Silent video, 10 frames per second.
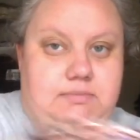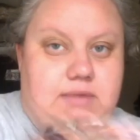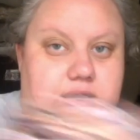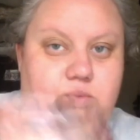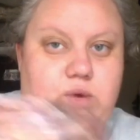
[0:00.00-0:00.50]

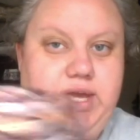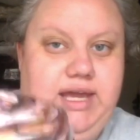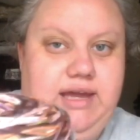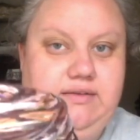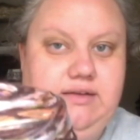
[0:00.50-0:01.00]
I weigh
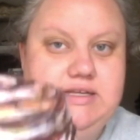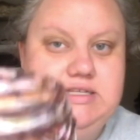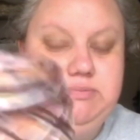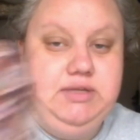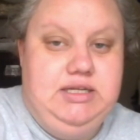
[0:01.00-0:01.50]
it and
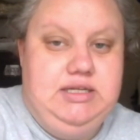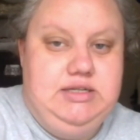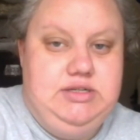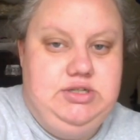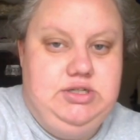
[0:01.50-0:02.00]
split it
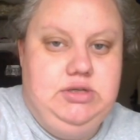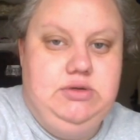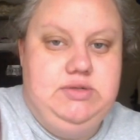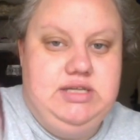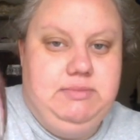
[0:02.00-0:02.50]
into
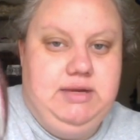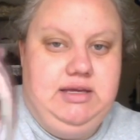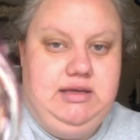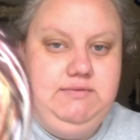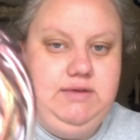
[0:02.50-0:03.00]
2
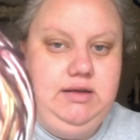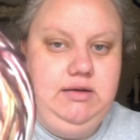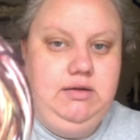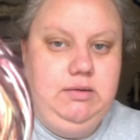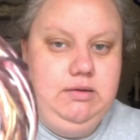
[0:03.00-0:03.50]

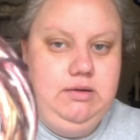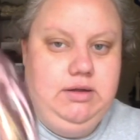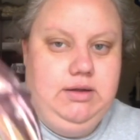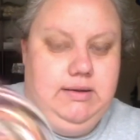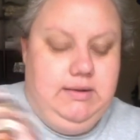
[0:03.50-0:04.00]
semi-even
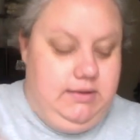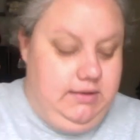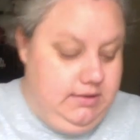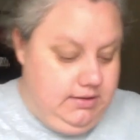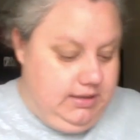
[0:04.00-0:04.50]

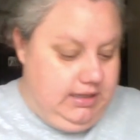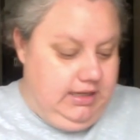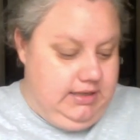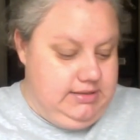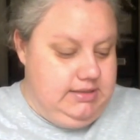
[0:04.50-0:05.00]

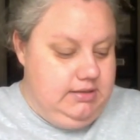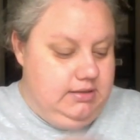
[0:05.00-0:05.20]
cakes.